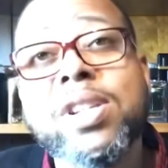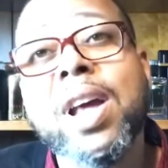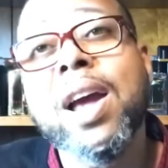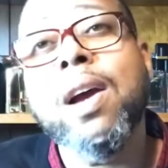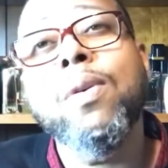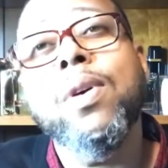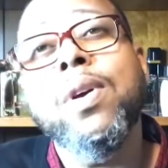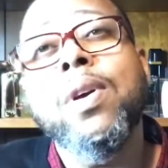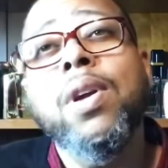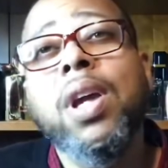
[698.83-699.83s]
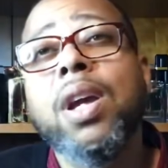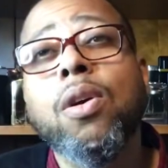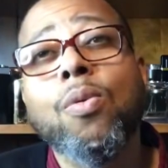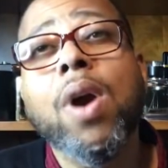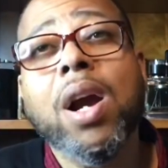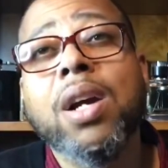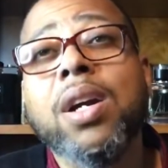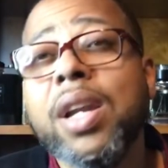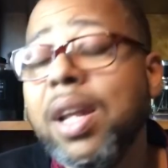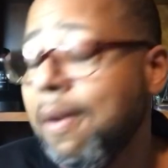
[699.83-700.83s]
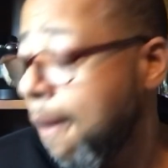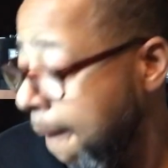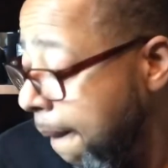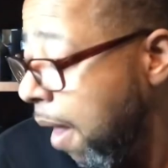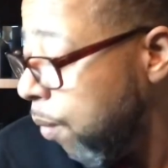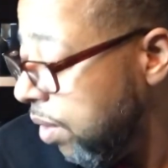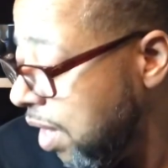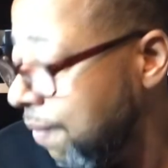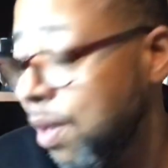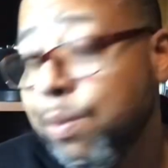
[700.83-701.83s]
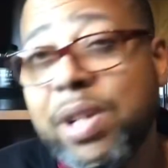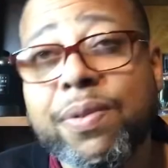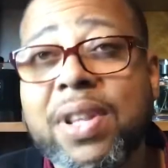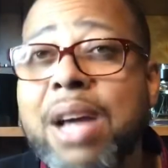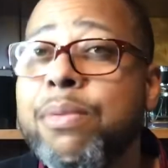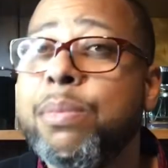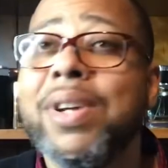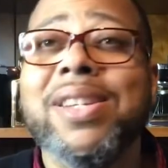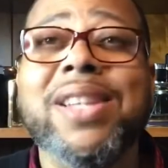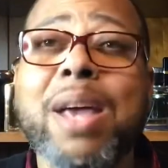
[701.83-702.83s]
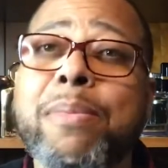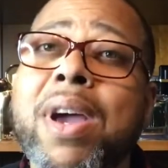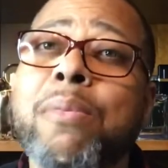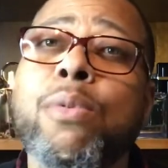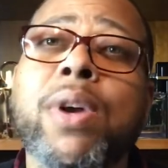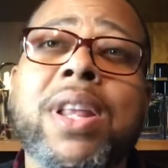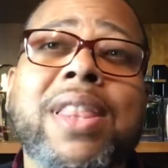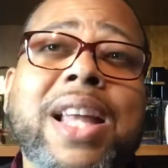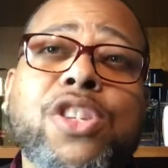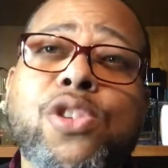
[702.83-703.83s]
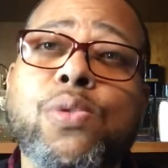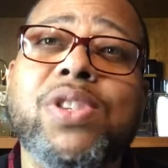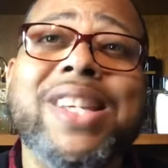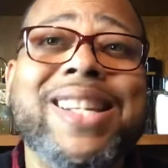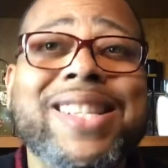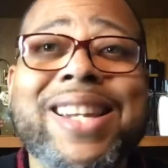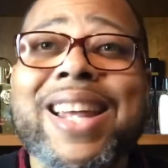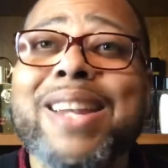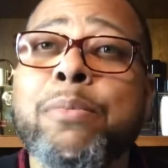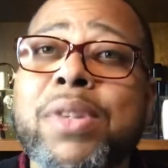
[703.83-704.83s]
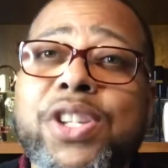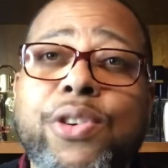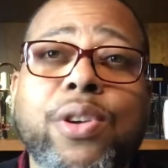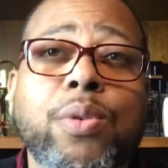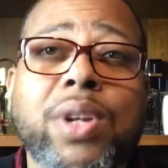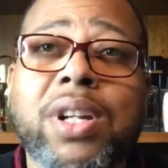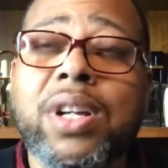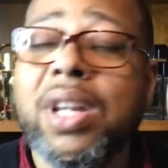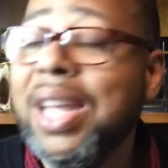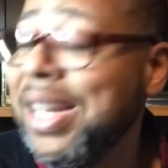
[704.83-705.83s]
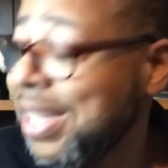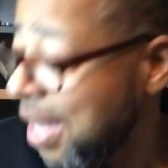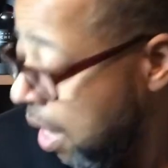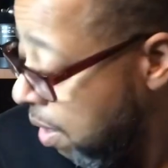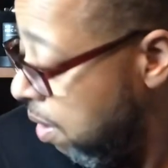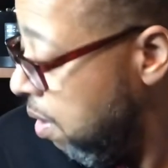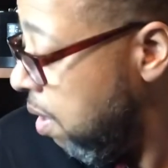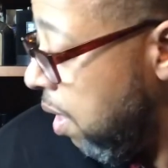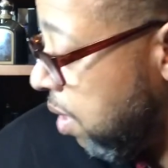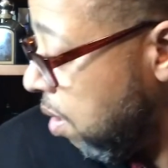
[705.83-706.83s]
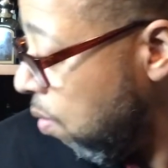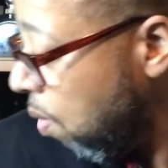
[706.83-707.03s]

style and gonna rock a hoodie. I would definitely reach for that one because that bad boy, that juice sets in that material on that hoodie, it's there. It's gonna